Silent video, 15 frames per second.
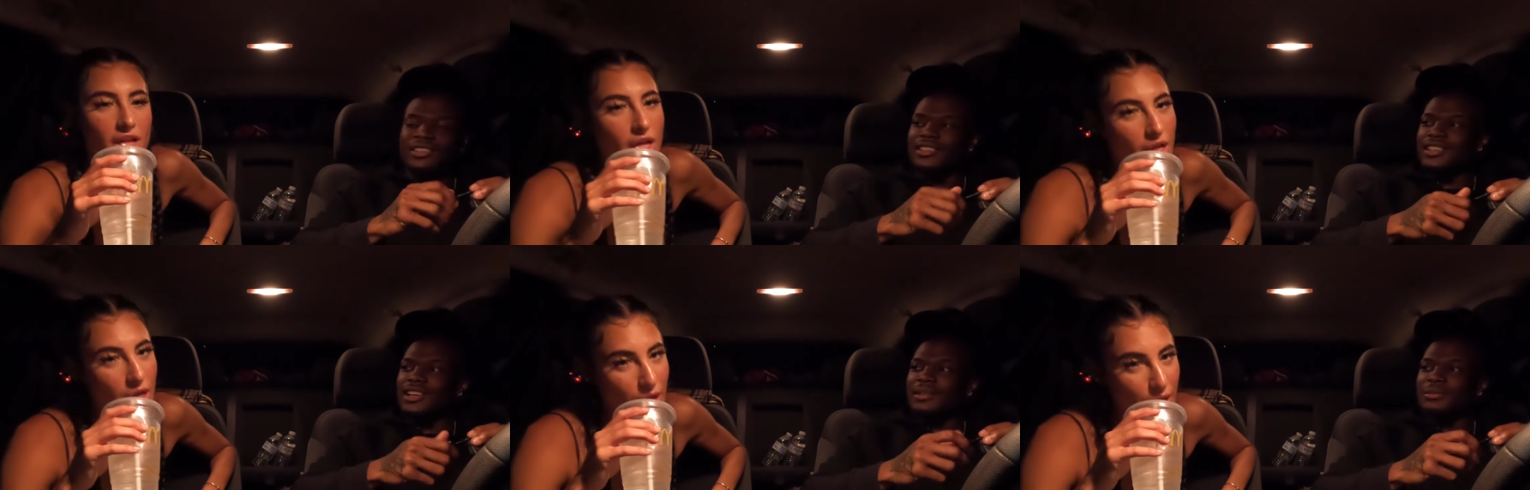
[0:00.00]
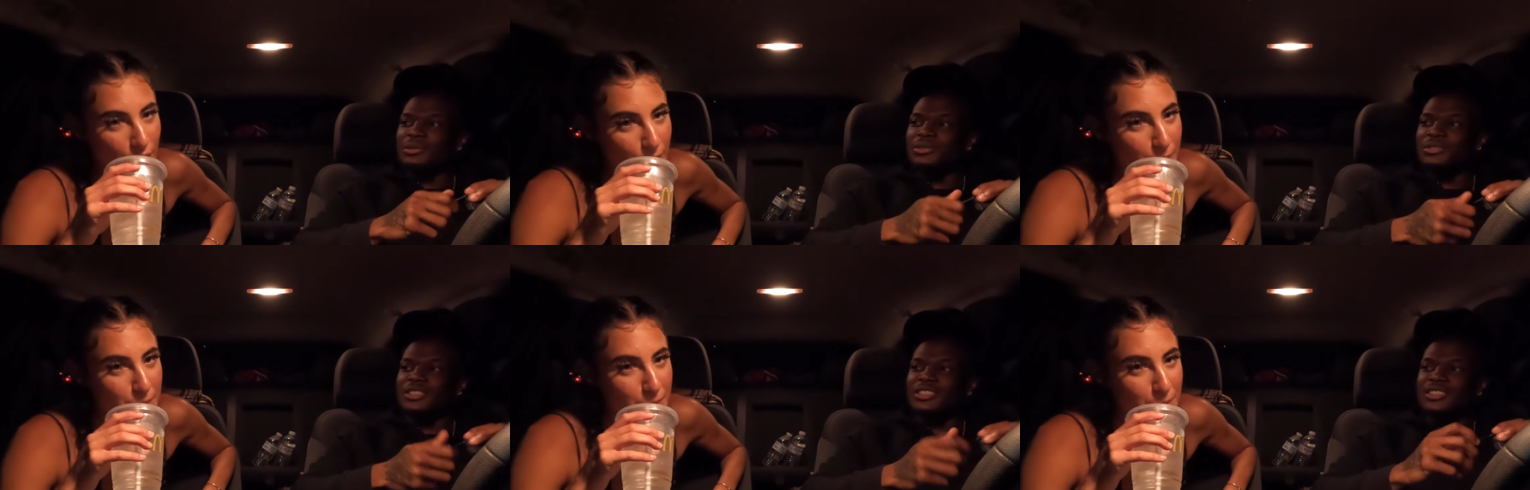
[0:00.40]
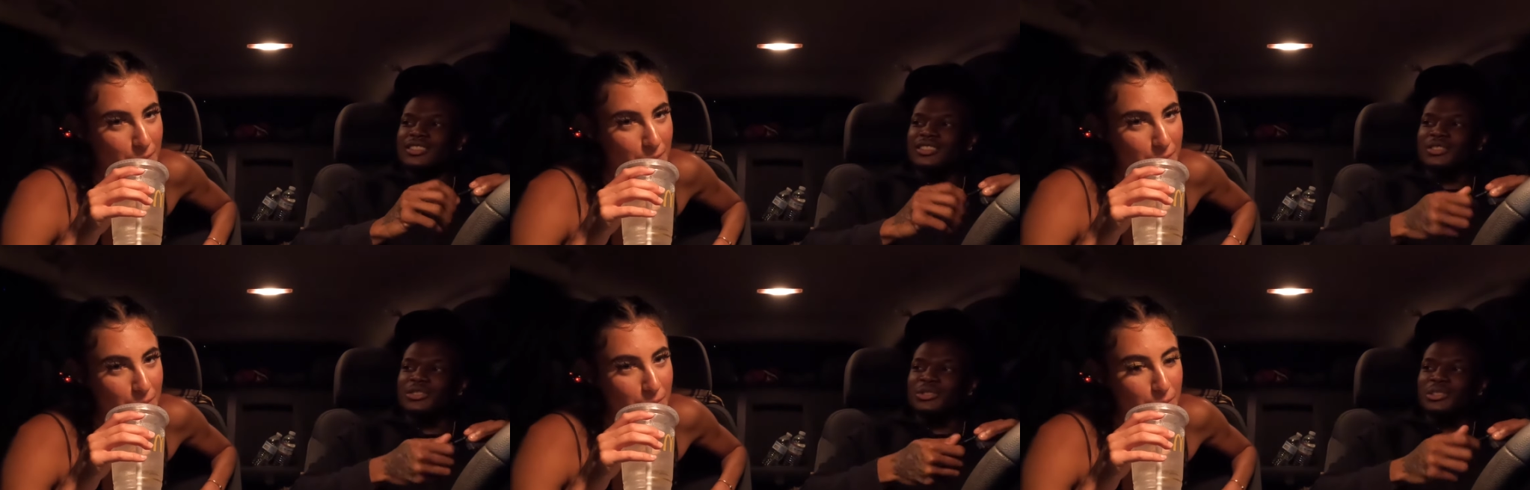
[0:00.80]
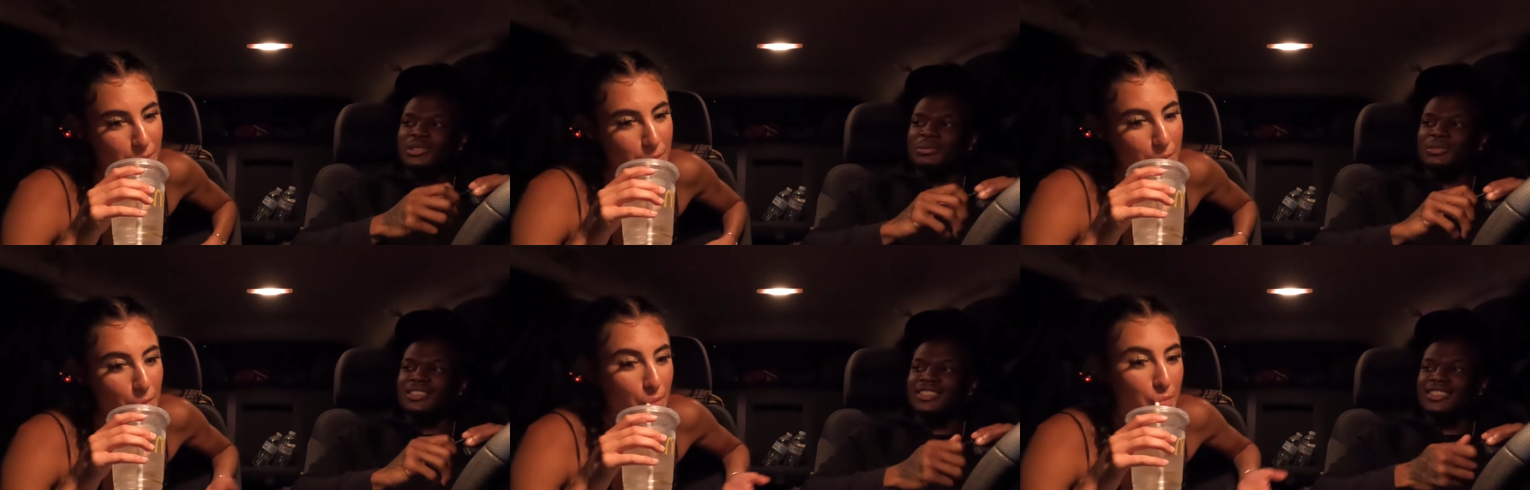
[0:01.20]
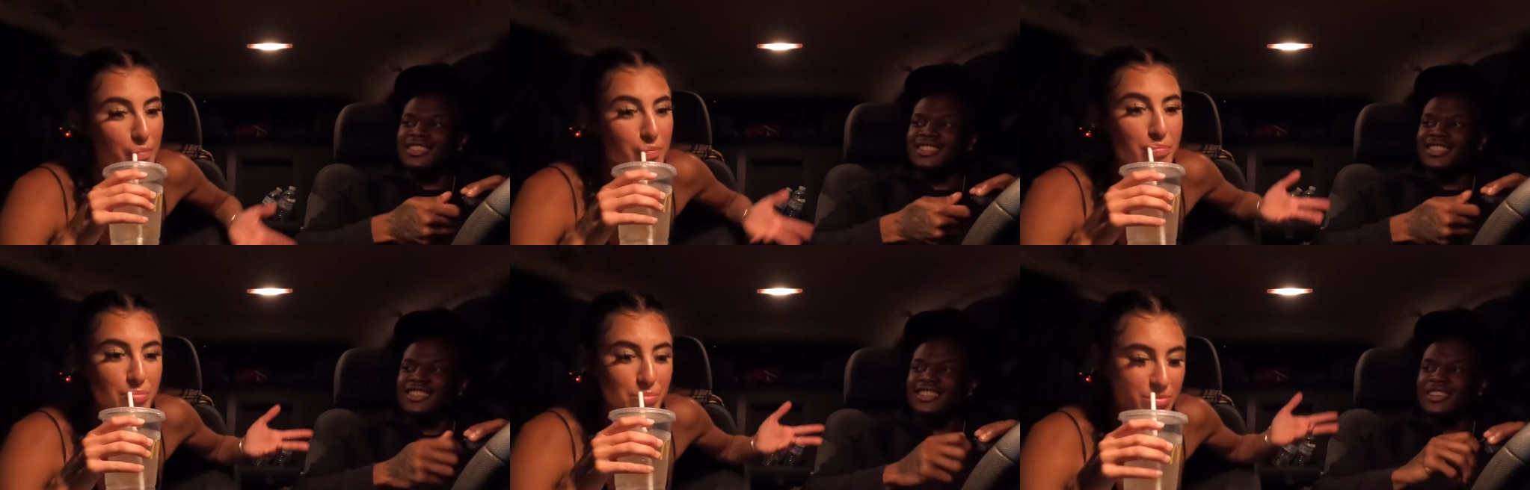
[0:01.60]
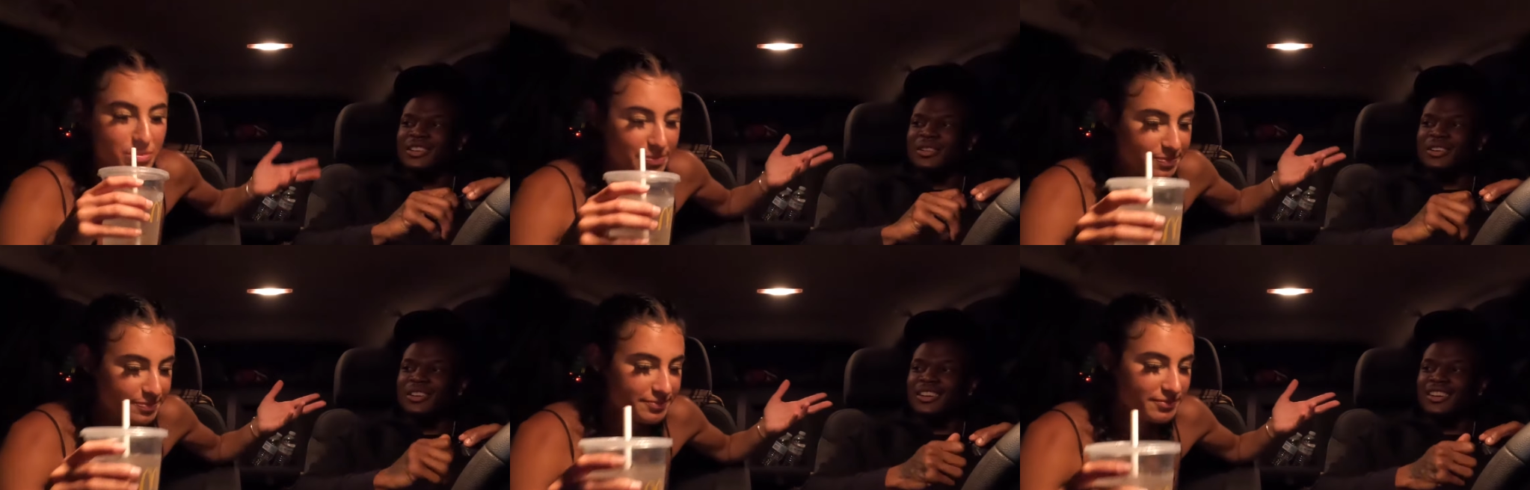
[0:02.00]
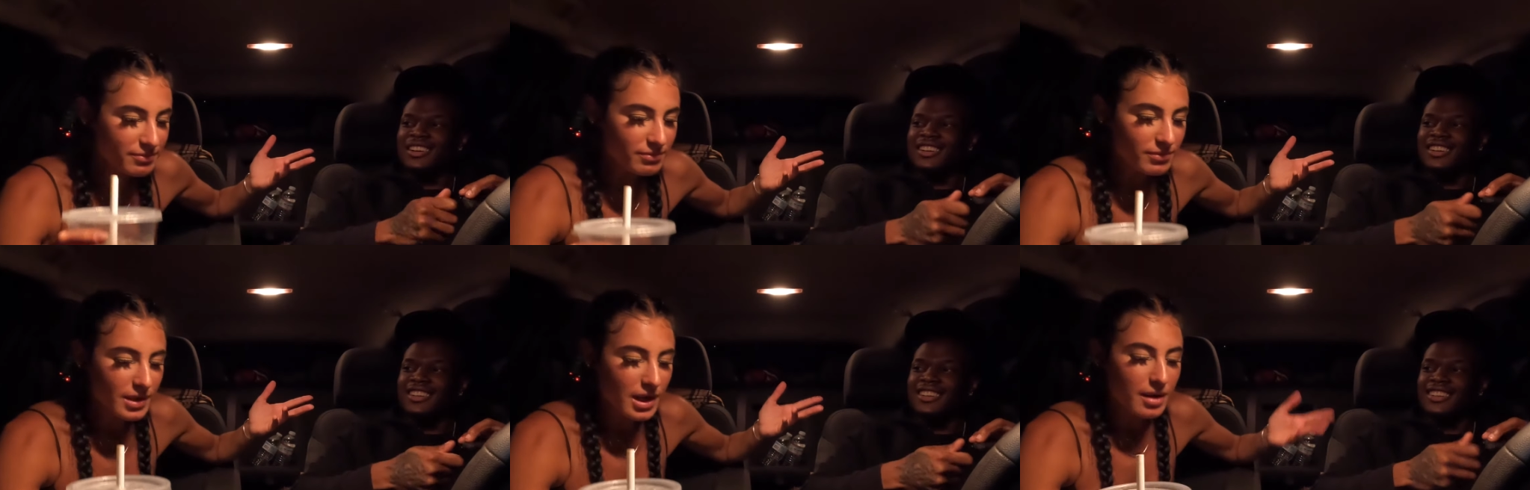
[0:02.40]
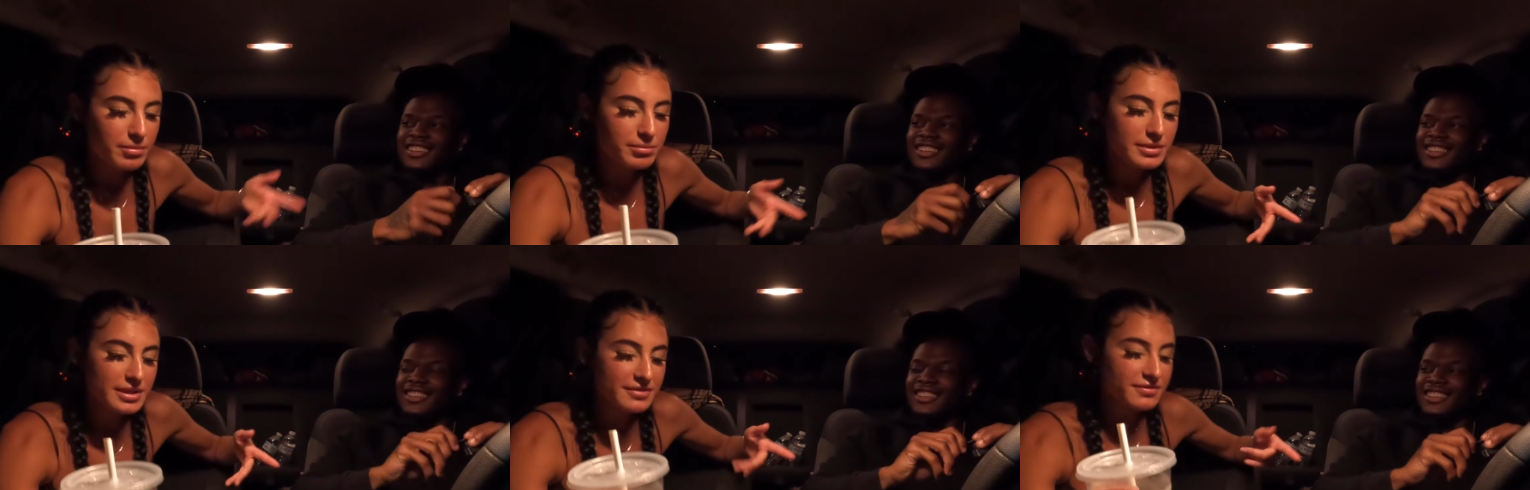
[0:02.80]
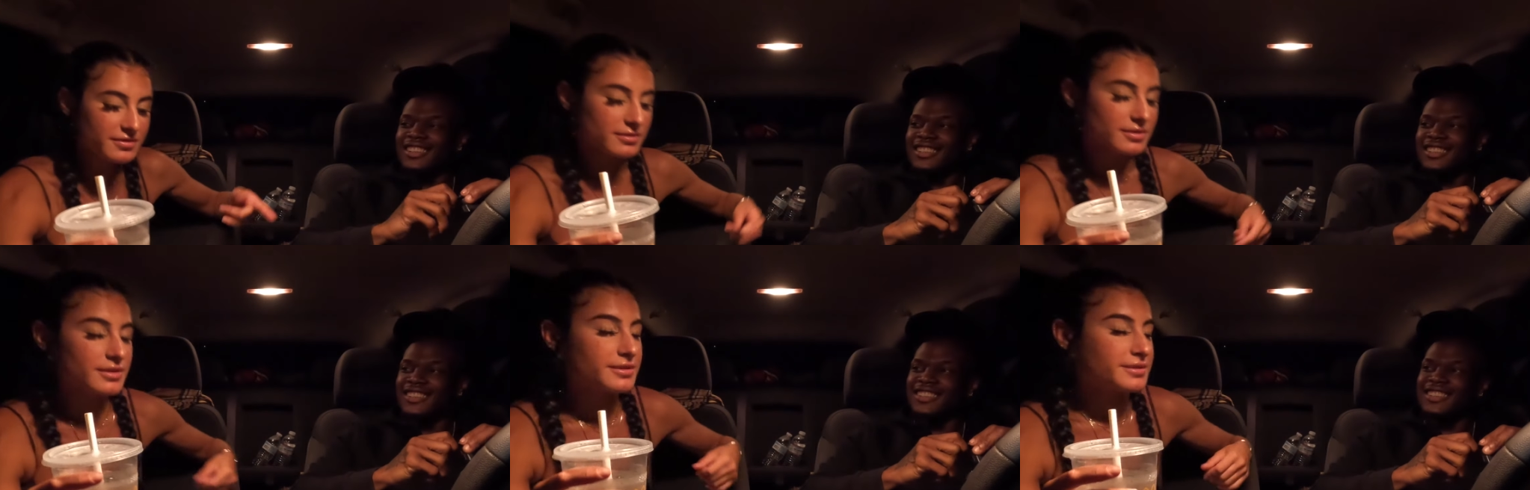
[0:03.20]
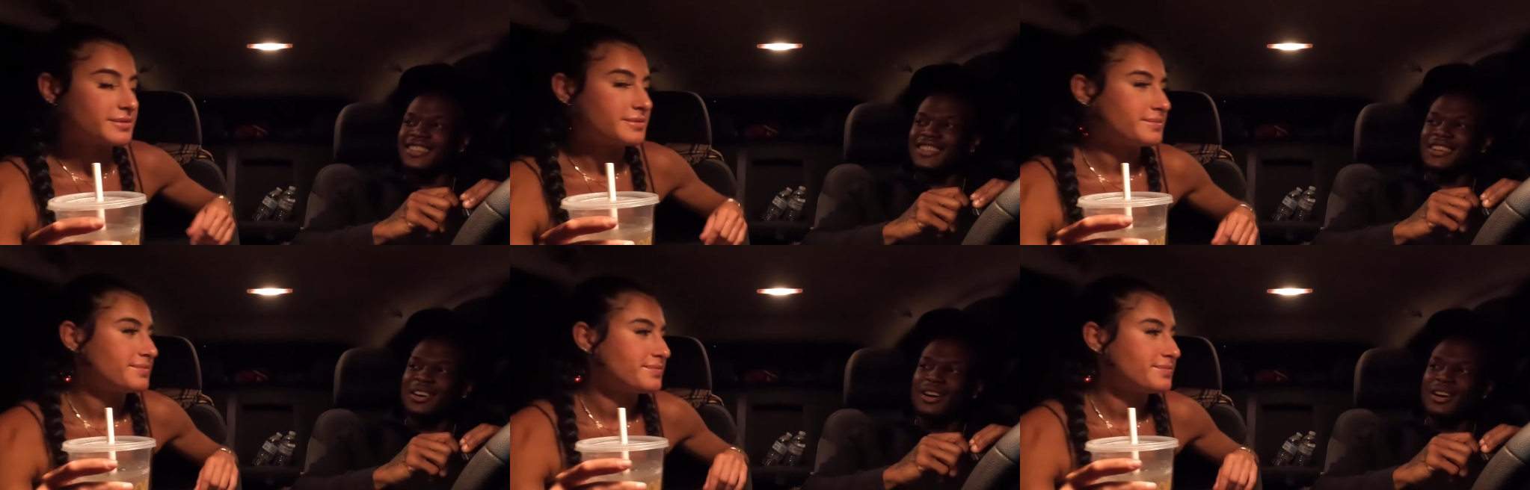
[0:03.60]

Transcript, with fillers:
Speaker 1: Nah, be for real. what do you rate me? Mmm. I'm be for real.